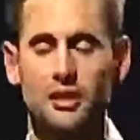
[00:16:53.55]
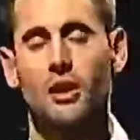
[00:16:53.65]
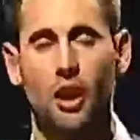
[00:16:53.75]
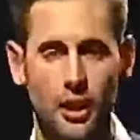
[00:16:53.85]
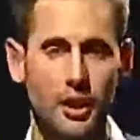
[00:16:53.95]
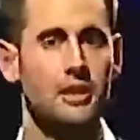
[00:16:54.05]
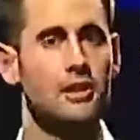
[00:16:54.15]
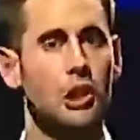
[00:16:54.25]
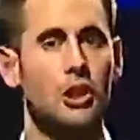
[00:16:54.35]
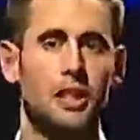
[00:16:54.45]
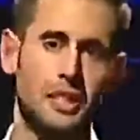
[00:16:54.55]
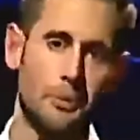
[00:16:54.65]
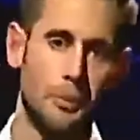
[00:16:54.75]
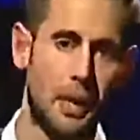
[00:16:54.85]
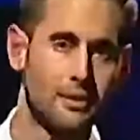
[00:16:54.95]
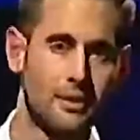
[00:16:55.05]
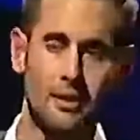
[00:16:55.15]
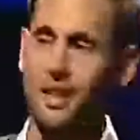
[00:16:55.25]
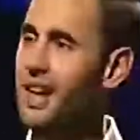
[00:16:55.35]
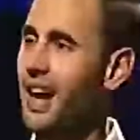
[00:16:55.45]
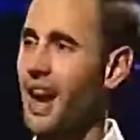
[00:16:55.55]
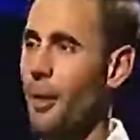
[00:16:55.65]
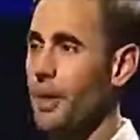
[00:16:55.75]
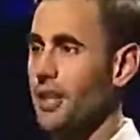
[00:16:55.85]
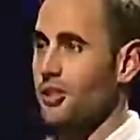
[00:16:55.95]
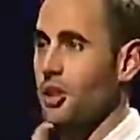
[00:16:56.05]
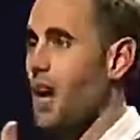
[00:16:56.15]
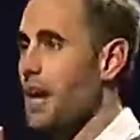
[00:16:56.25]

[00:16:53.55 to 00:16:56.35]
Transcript: Jesus? Oh, he's alone. He's up the mountain. Uh, when it's